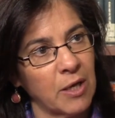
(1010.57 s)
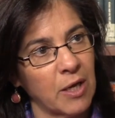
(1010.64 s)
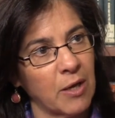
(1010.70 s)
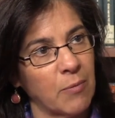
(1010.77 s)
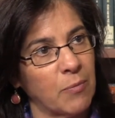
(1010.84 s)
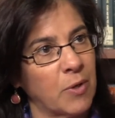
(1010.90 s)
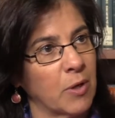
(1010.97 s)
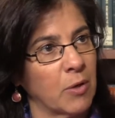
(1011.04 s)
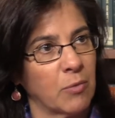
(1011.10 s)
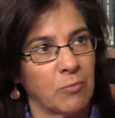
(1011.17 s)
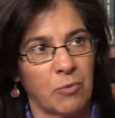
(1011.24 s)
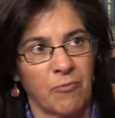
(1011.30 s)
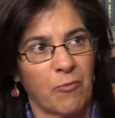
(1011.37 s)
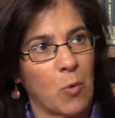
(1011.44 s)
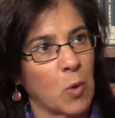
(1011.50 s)
Um, there,
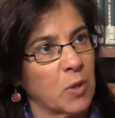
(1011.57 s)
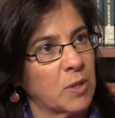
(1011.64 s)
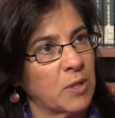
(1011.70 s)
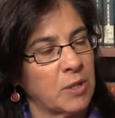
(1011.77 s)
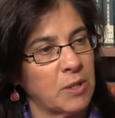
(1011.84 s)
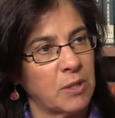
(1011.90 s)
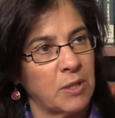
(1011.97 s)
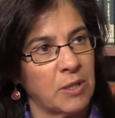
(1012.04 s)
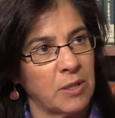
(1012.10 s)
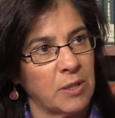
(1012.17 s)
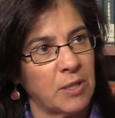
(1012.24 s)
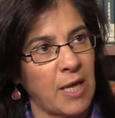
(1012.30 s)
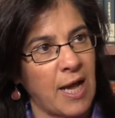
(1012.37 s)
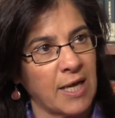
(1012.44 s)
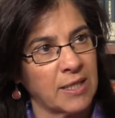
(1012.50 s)
of course, is
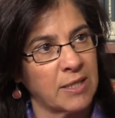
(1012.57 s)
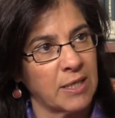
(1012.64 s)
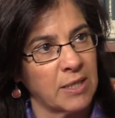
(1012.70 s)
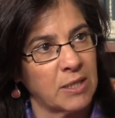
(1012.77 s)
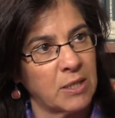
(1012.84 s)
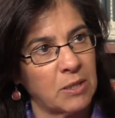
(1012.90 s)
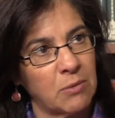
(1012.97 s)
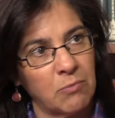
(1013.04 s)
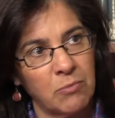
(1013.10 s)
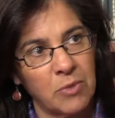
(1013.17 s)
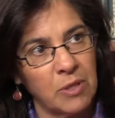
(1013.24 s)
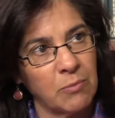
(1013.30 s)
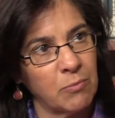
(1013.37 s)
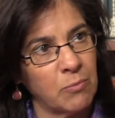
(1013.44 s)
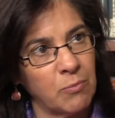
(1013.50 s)
is access
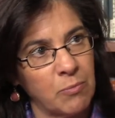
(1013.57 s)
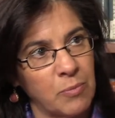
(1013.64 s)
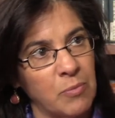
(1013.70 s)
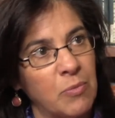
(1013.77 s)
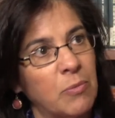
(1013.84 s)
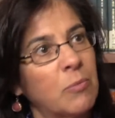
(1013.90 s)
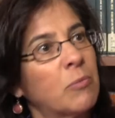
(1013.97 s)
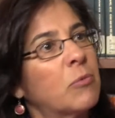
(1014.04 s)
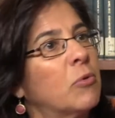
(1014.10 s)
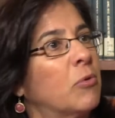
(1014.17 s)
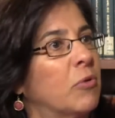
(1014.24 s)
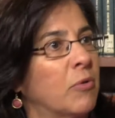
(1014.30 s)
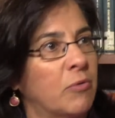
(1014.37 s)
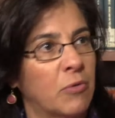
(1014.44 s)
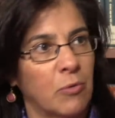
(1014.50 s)
through the through
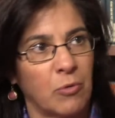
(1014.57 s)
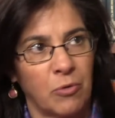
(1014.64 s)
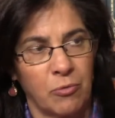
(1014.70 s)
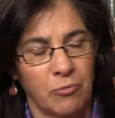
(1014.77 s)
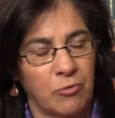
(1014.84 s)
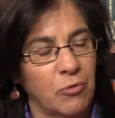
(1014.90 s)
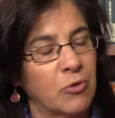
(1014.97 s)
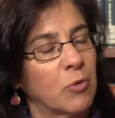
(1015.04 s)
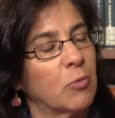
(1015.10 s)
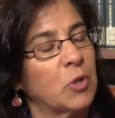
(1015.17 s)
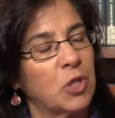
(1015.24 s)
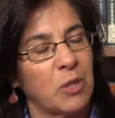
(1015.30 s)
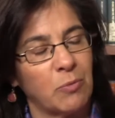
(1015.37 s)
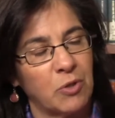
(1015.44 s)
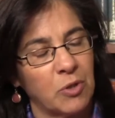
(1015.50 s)
regime the through the, through the
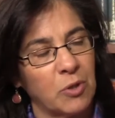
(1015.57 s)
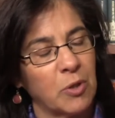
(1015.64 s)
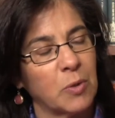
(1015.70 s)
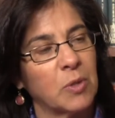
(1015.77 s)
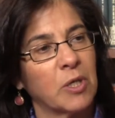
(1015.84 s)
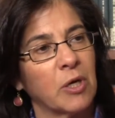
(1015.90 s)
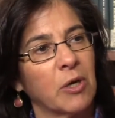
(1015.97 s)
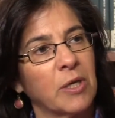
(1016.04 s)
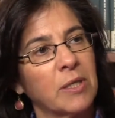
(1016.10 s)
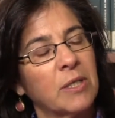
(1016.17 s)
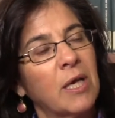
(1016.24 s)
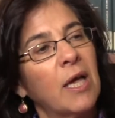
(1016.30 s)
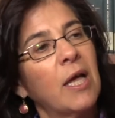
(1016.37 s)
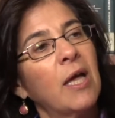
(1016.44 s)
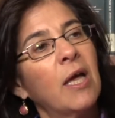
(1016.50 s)
regime to those so areas.
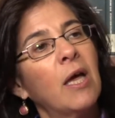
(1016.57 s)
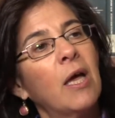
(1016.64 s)
Yeah.